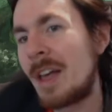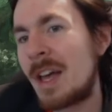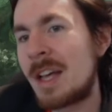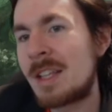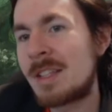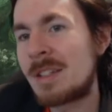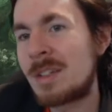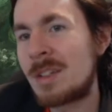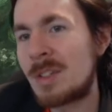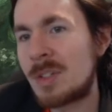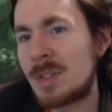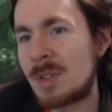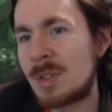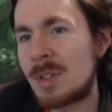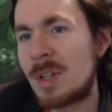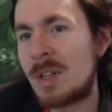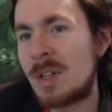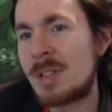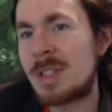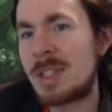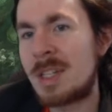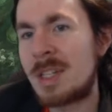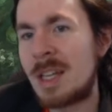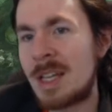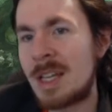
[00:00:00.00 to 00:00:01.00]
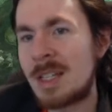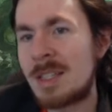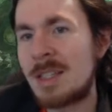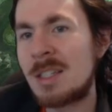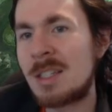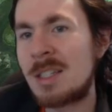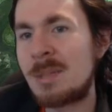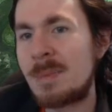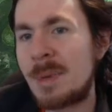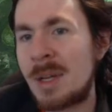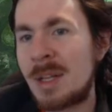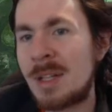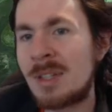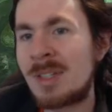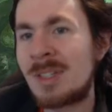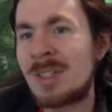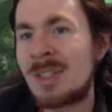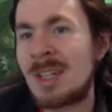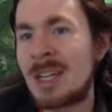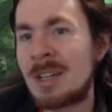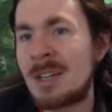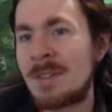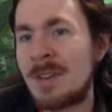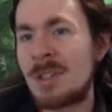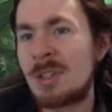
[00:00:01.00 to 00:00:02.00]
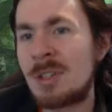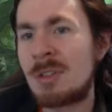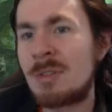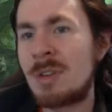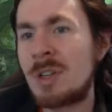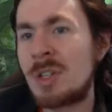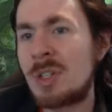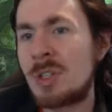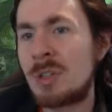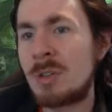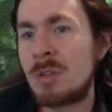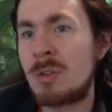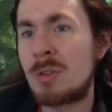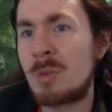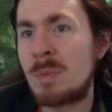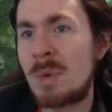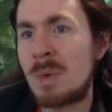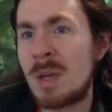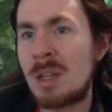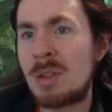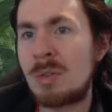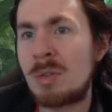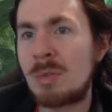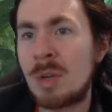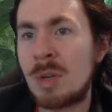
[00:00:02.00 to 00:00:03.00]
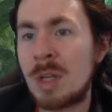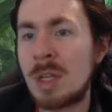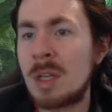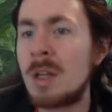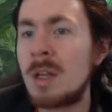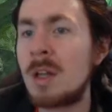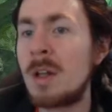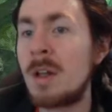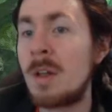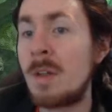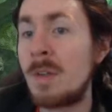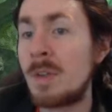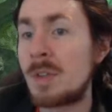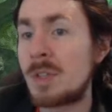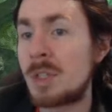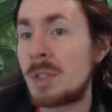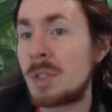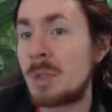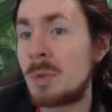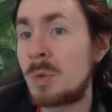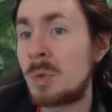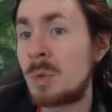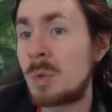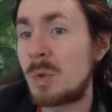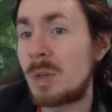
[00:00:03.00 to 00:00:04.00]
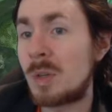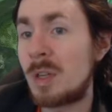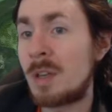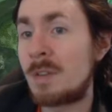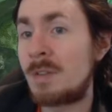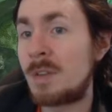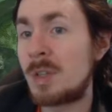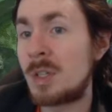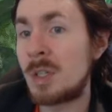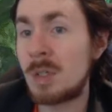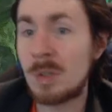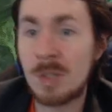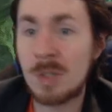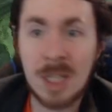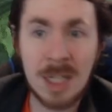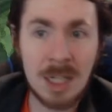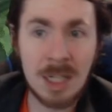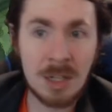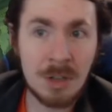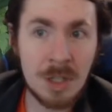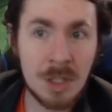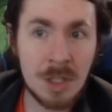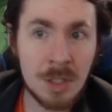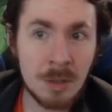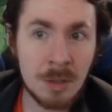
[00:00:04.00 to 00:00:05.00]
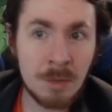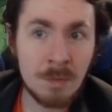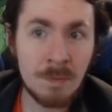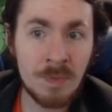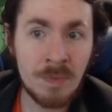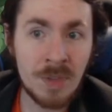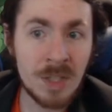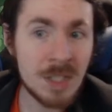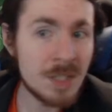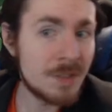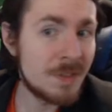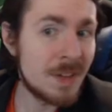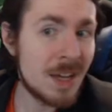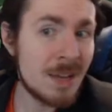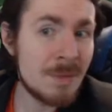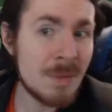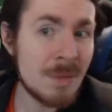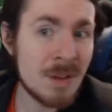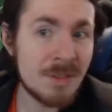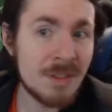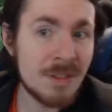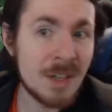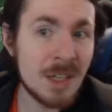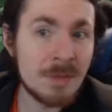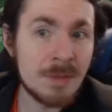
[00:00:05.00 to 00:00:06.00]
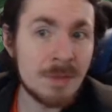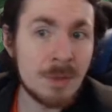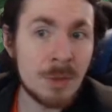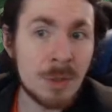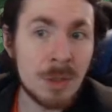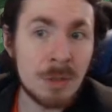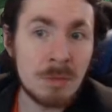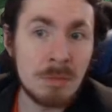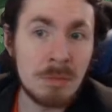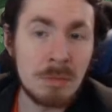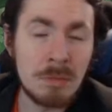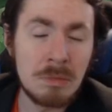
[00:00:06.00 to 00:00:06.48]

At the additional cost to cast this spell, sacrifice a creature or pay three. So if you don't sack a creature, it's a five mana five four.